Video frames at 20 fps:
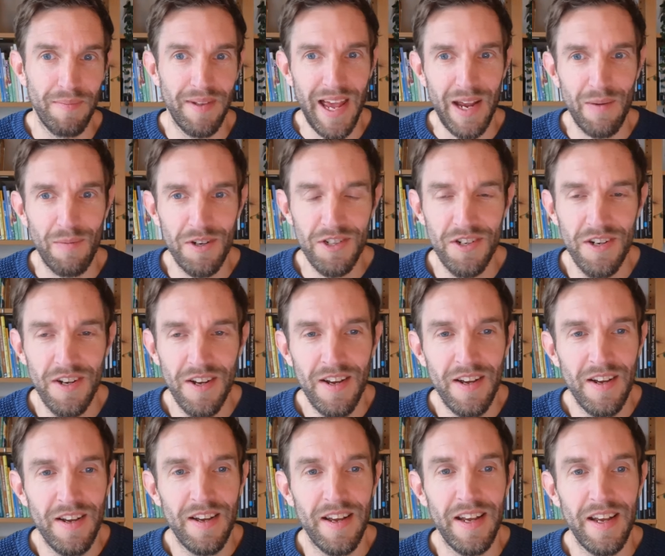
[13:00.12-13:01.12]
language.
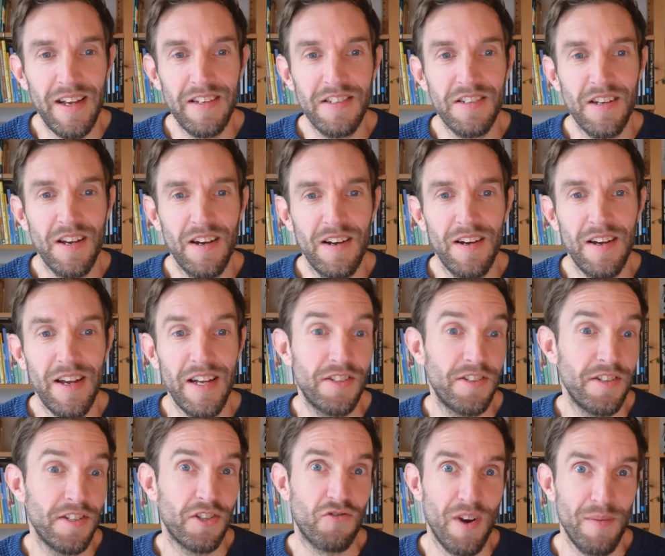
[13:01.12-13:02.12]
Is uh,
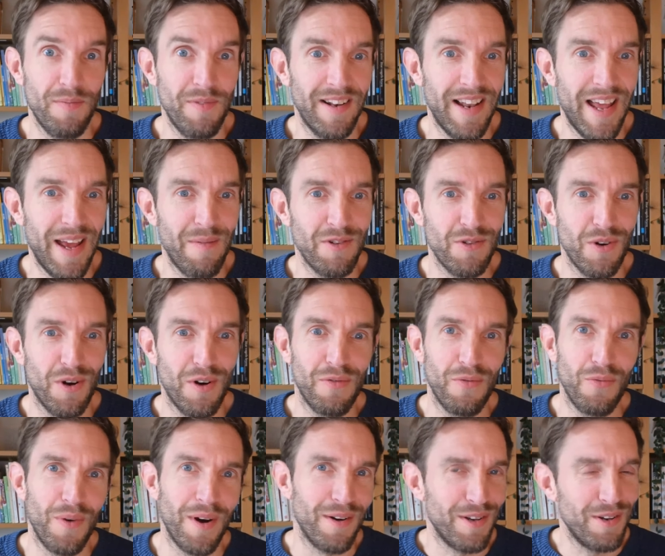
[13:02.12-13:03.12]
it's the scripting language
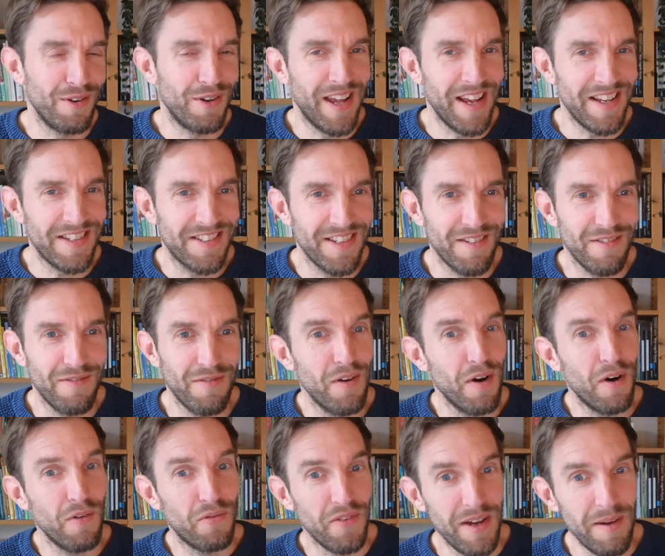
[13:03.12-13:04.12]
of well, you guessed it,
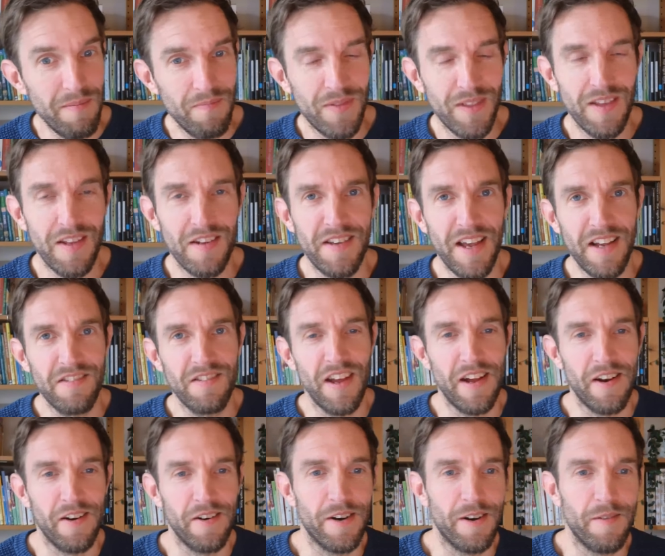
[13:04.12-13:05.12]
of Vim, the text
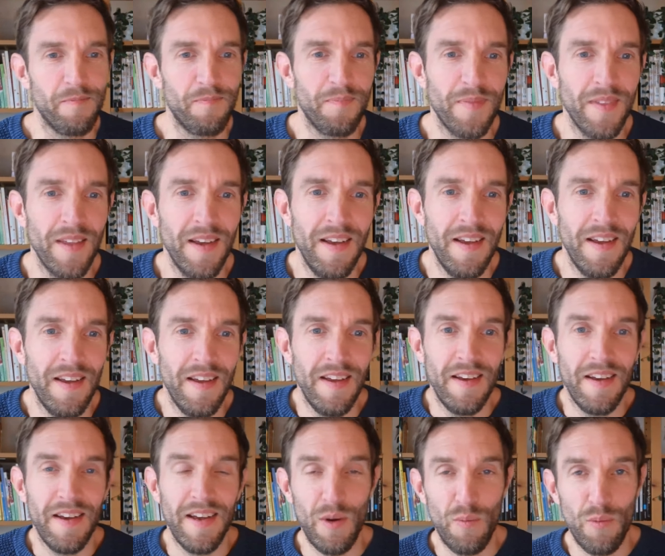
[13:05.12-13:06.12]
editor.
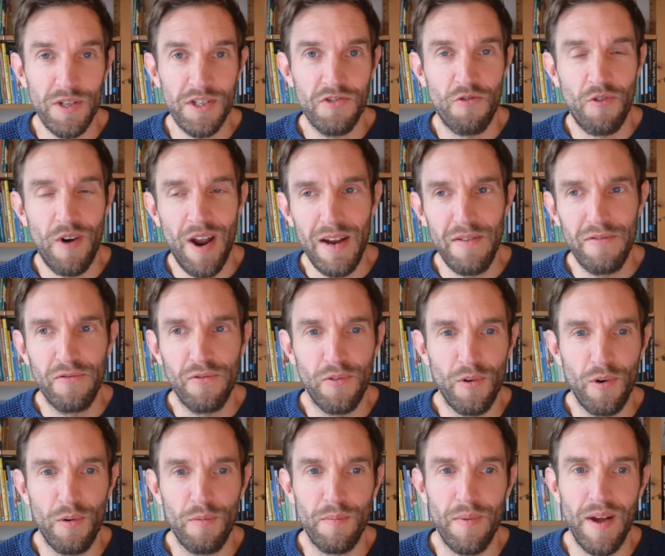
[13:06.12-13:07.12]
It was derived
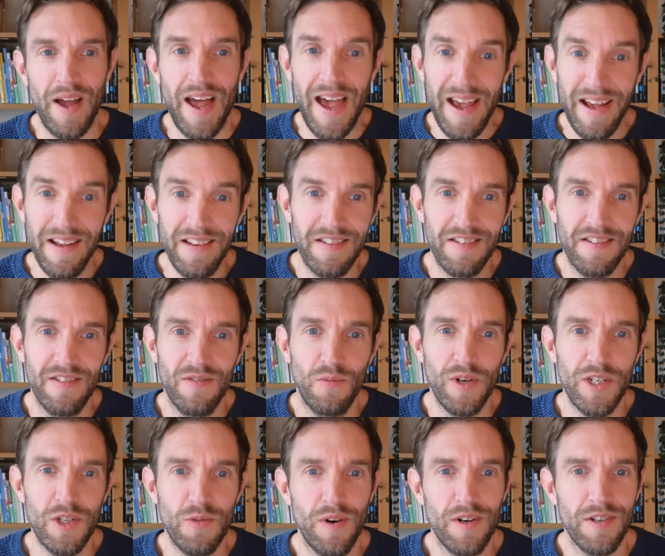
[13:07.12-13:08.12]
from ex,
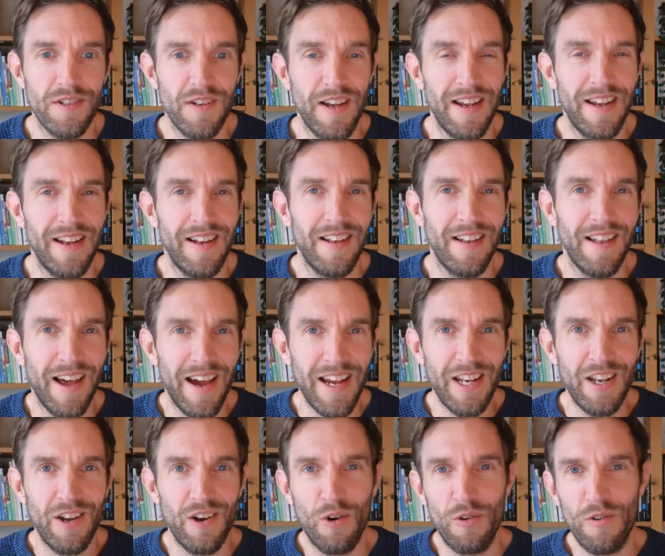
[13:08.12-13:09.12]
which was a
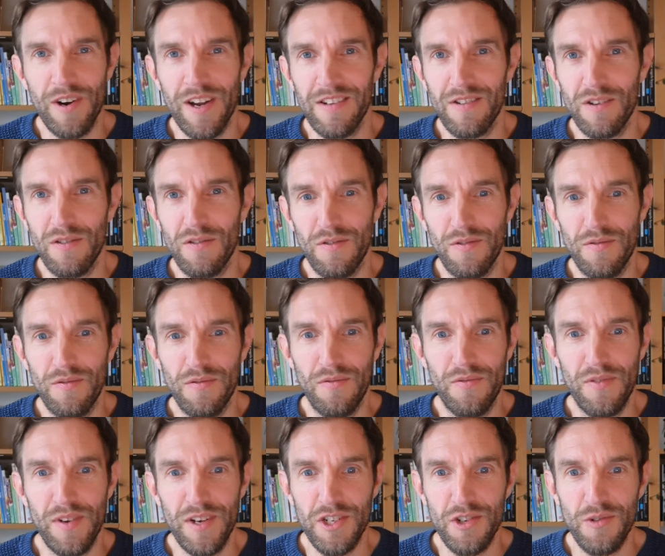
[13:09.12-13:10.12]
line oriented
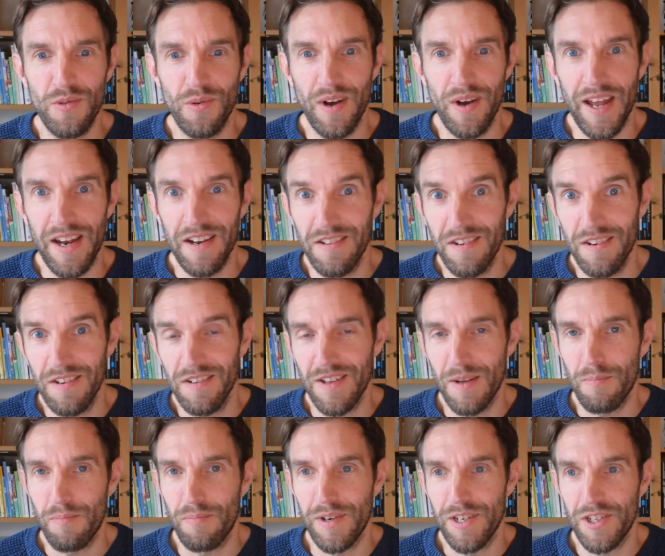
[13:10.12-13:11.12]
visual editor
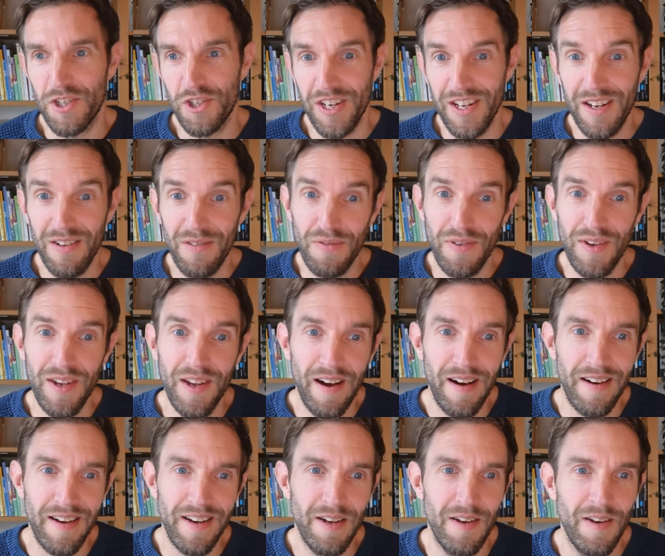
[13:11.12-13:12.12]
that preceded
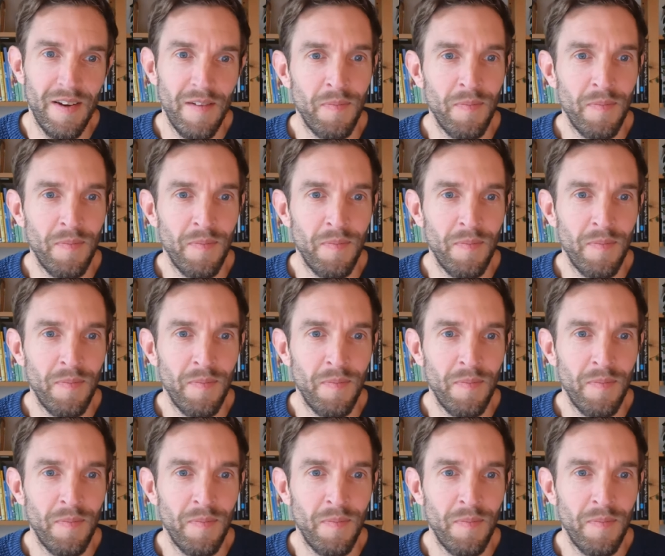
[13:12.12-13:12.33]
VI.